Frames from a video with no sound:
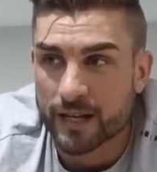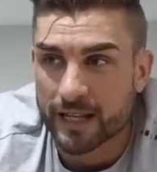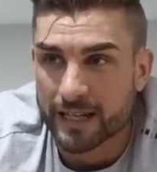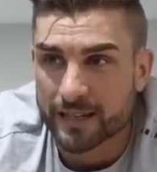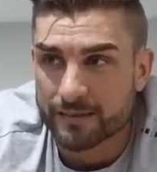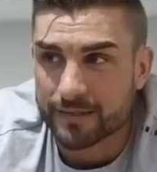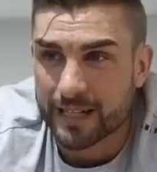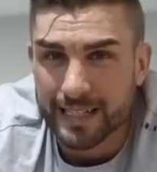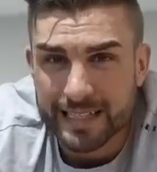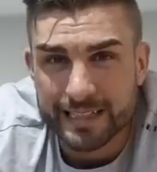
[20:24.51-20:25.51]
like
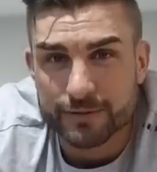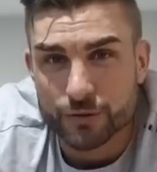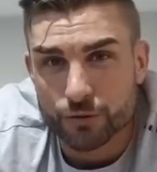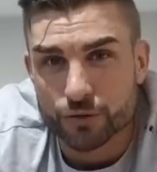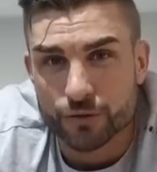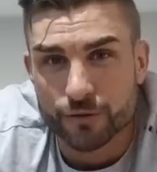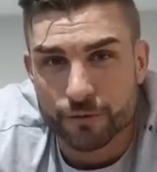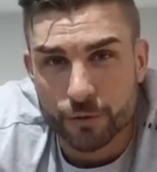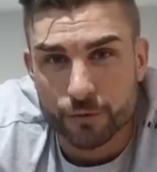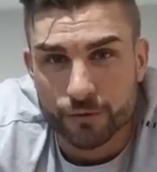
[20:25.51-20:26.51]
clean sources of
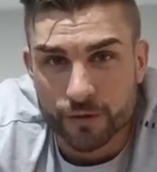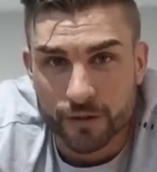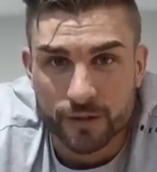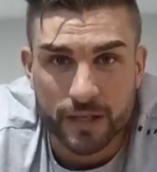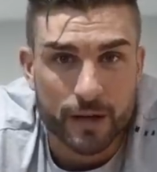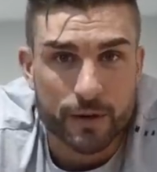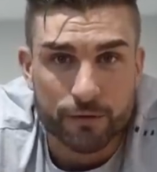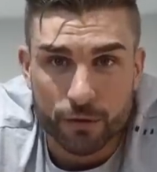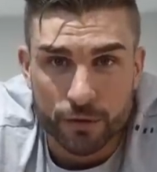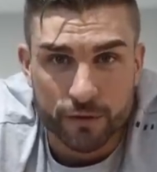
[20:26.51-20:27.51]
food for
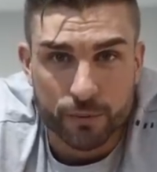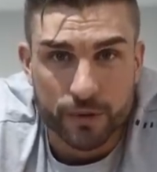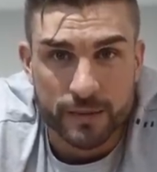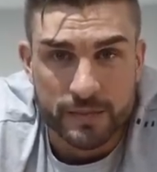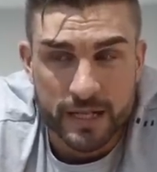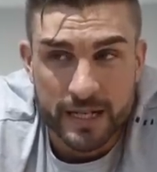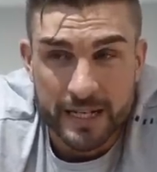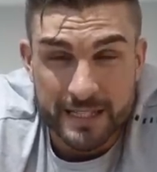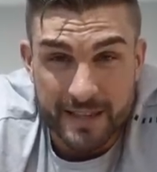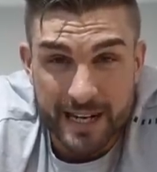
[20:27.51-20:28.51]
however long you've prepped,
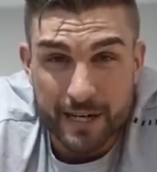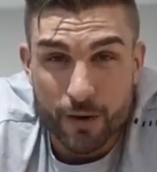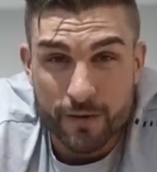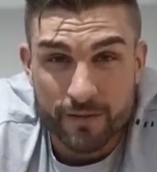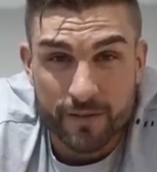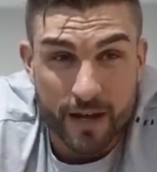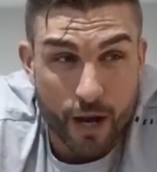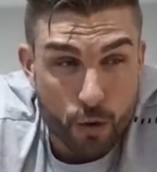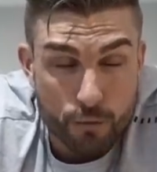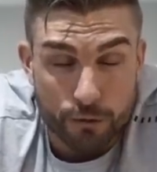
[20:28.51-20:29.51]
to then go and
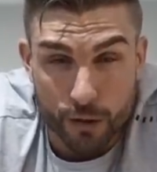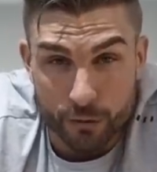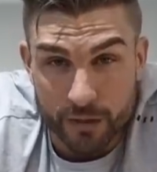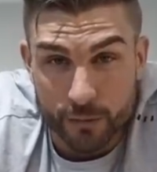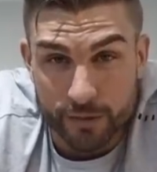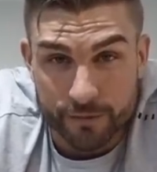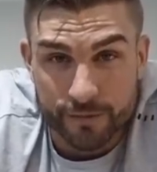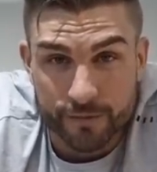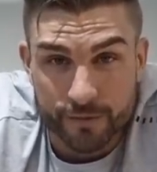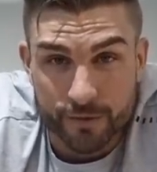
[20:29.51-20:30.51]
overload it
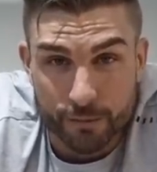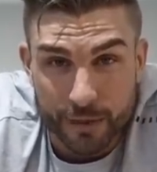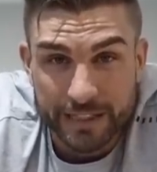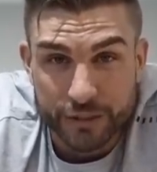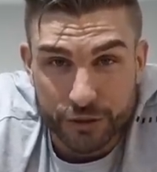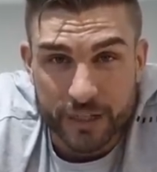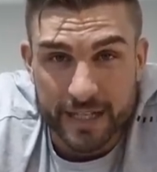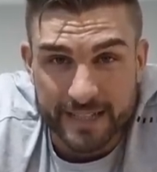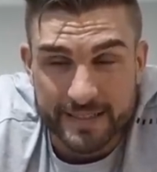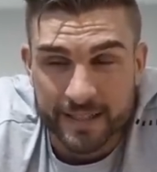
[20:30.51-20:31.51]
with complete
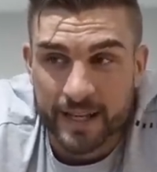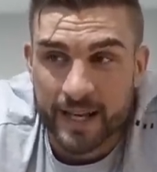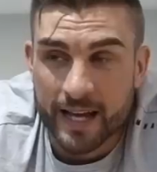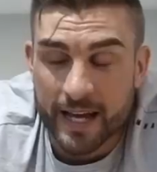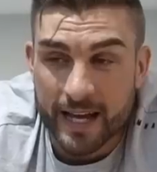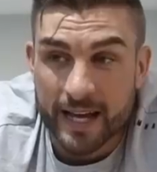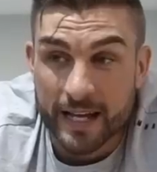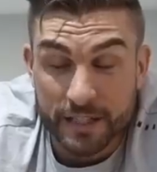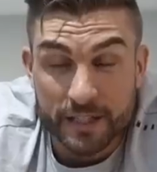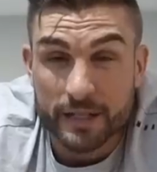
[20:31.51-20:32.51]
shit,
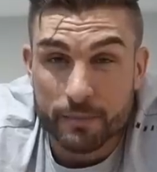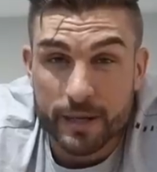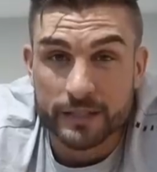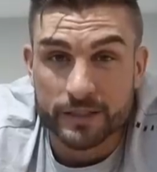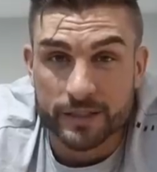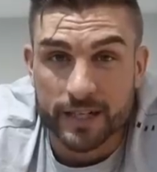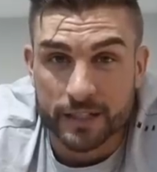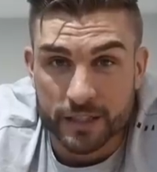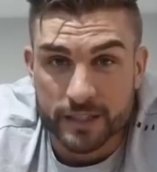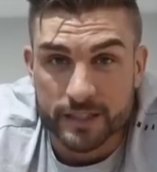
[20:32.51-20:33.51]
you're gonna mess your
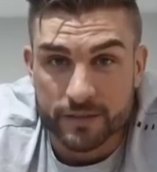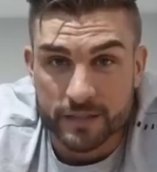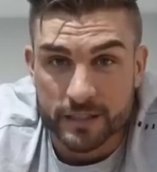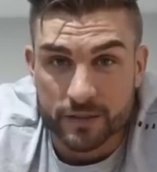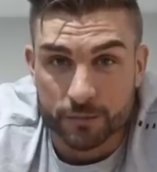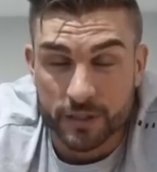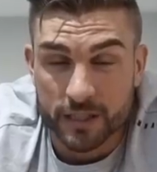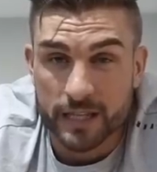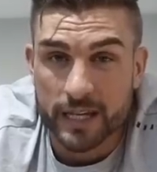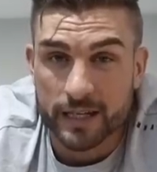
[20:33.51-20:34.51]
digestive system, you're
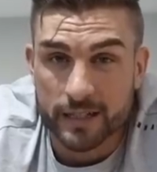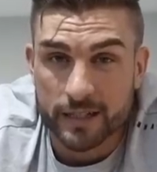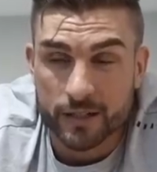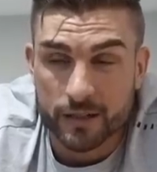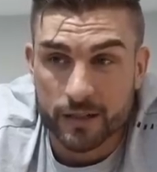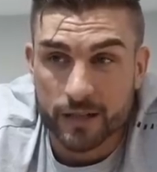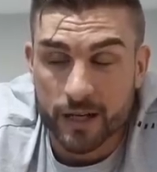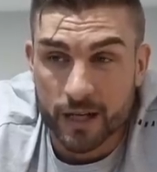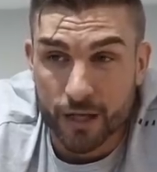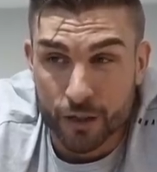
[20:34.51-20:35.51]
gonna get
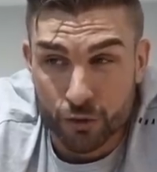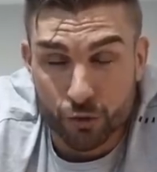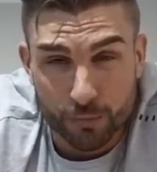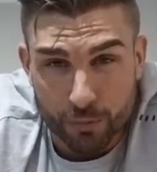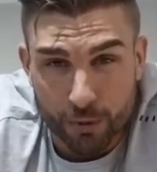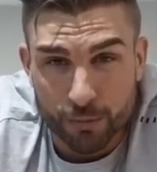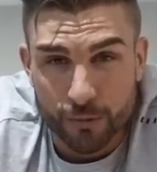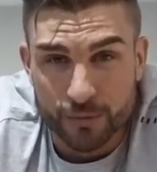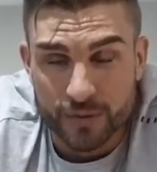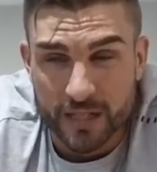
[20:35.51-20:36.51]
gut
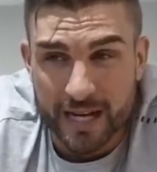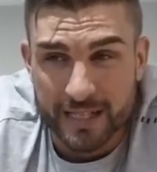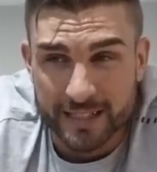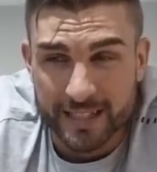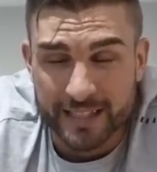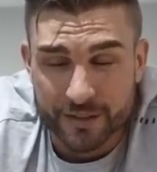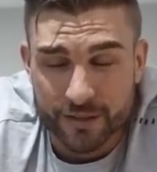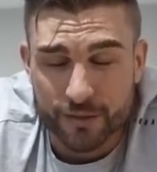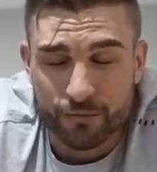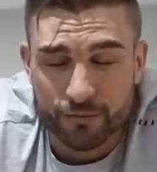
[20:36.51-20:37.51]
problems, and it's
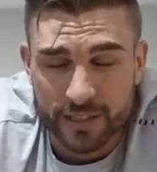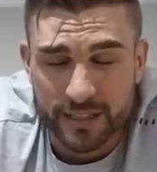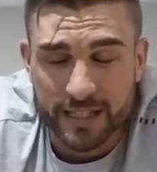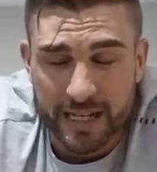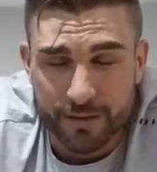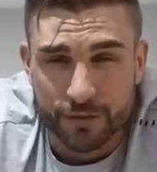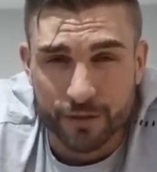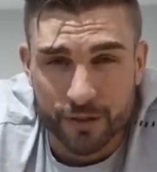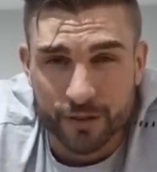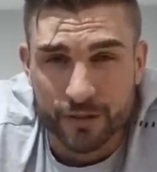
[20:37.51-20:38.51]
gonna wreak
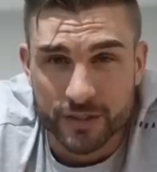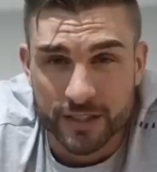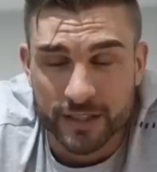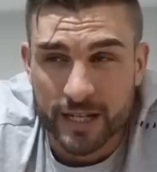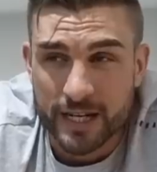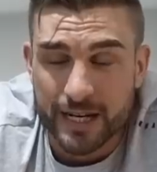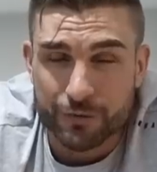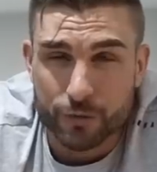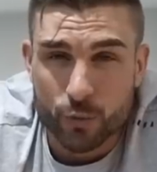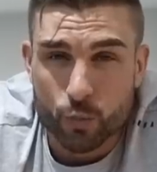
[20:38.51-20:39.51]
havoc, honestly. I've
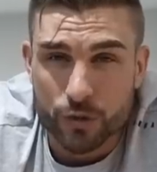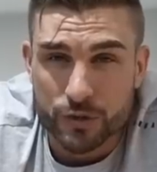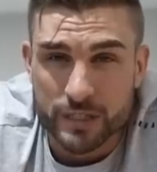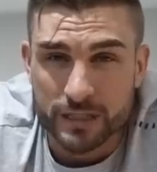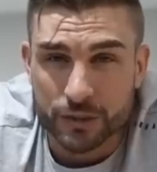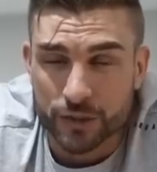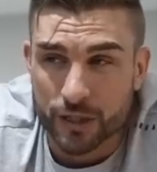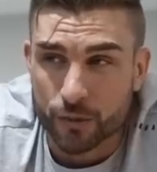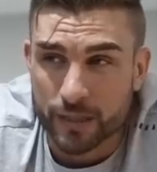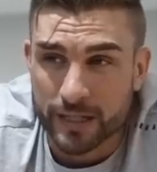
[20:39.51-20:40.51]
done it once in a
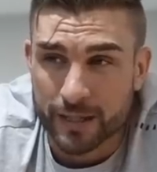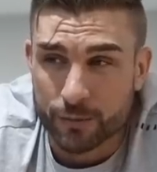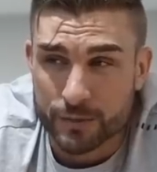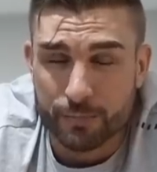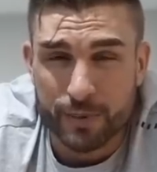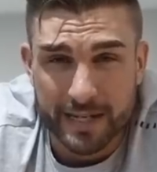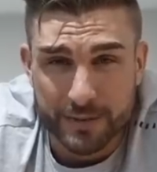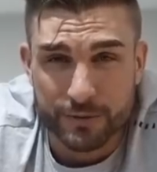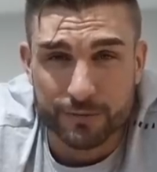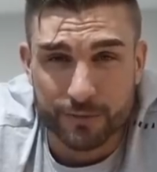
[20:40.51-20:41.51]
show and I was
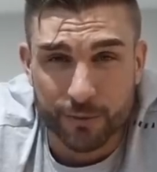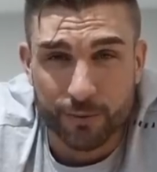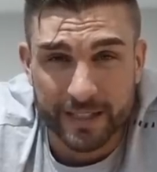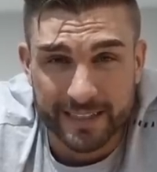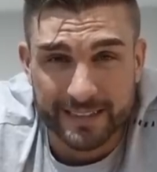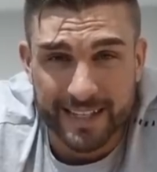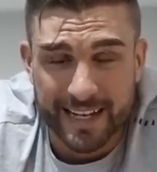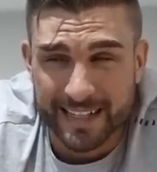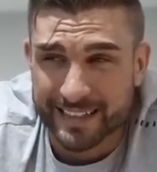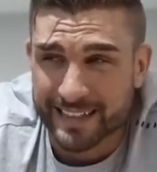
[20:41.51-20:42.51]
backed up for weeks,
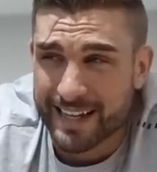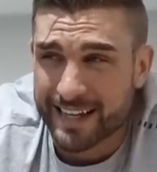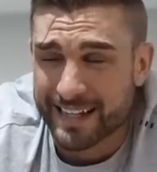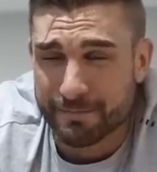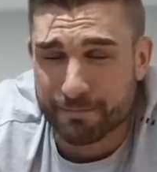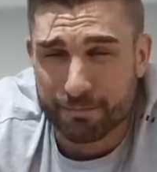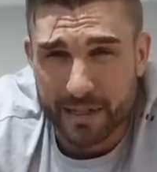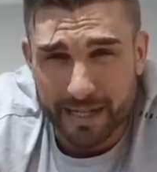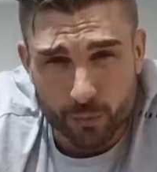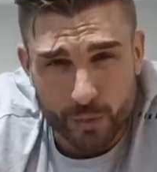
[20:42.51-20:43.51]
and I had
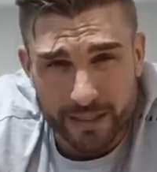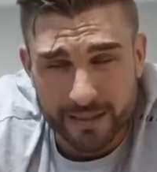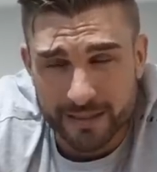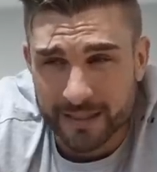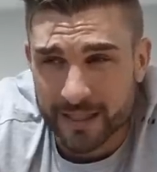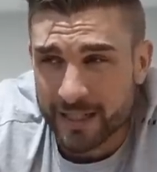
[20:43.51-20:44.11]
bad wind,